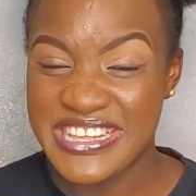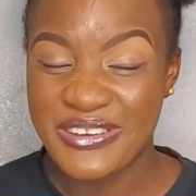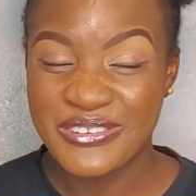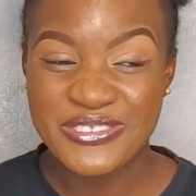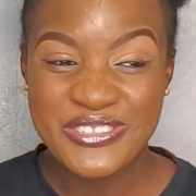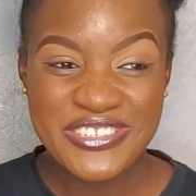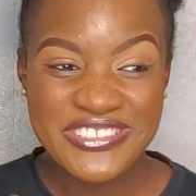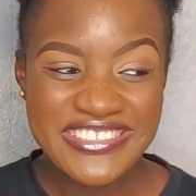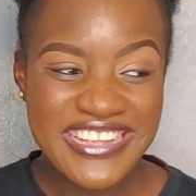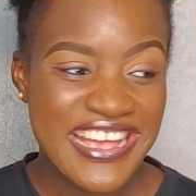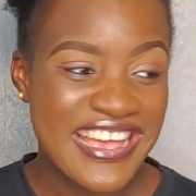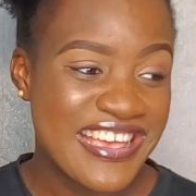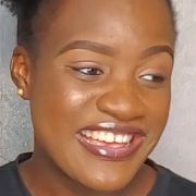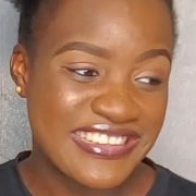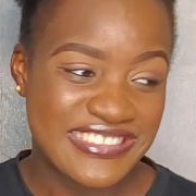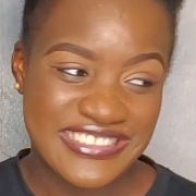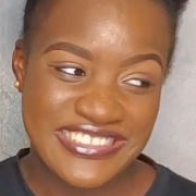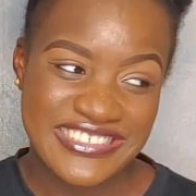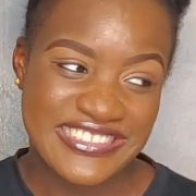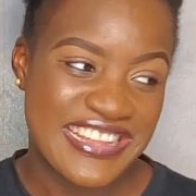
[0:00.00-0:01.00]
I will just,
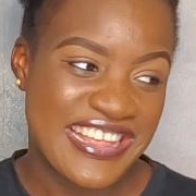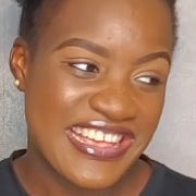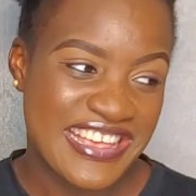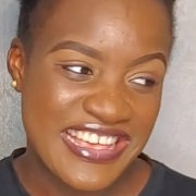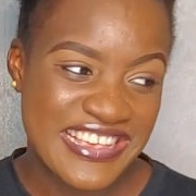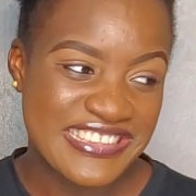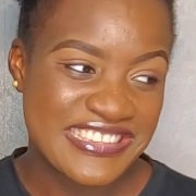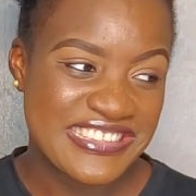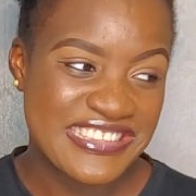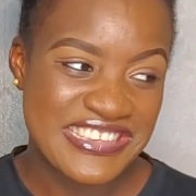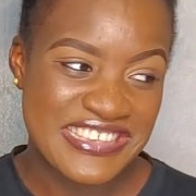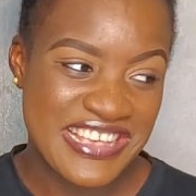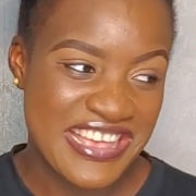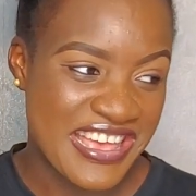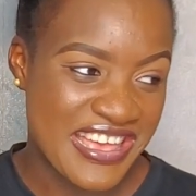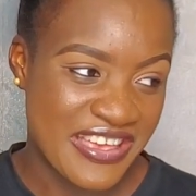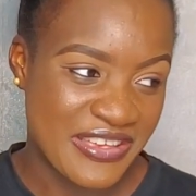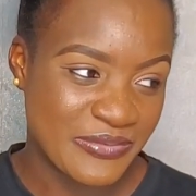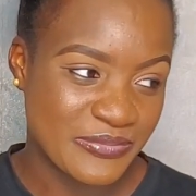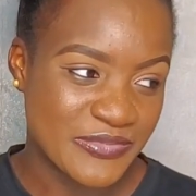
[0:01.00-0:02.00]
hey, Chineke,
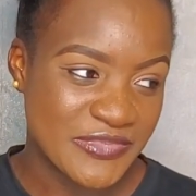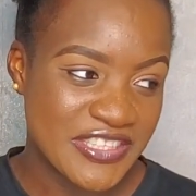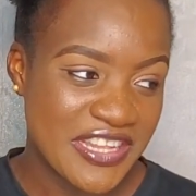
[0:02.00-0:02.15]
see,